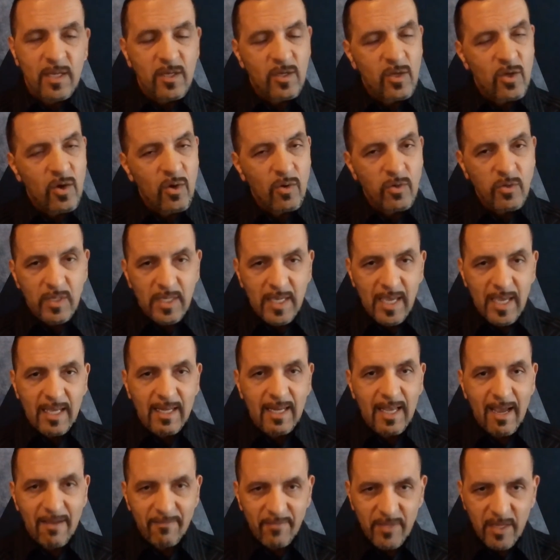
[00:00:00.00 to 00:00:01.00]
no, you can't
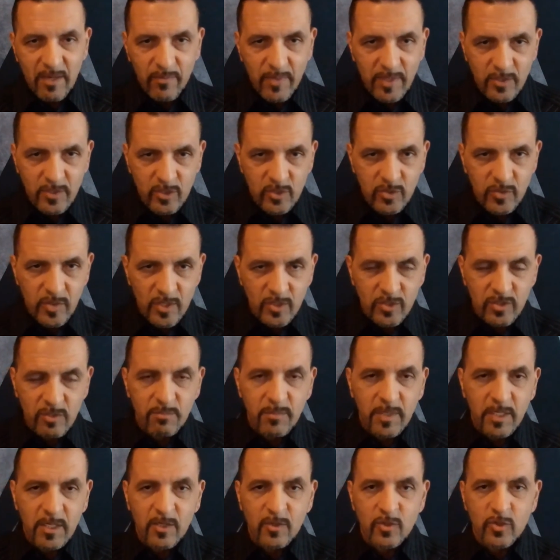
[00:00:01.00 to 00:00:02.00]
have that registration
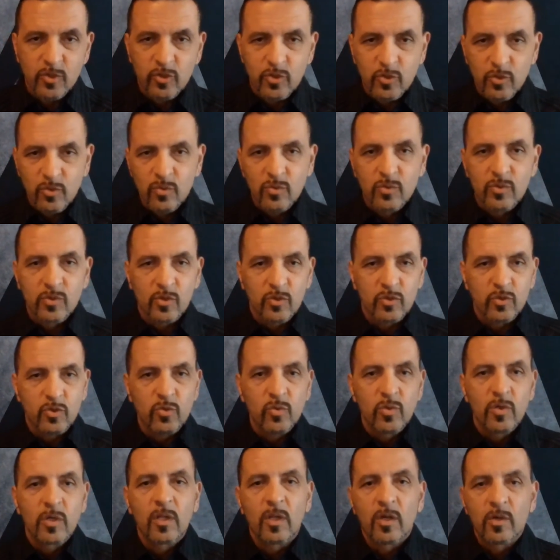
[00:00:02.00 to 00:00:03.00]
because shoes are too
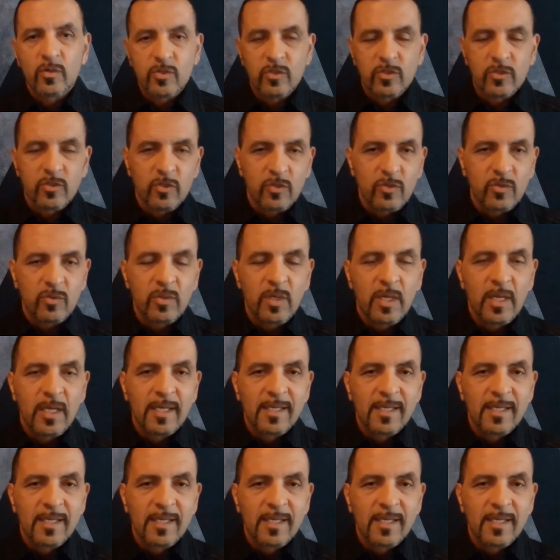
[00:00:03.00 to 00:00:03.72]
close to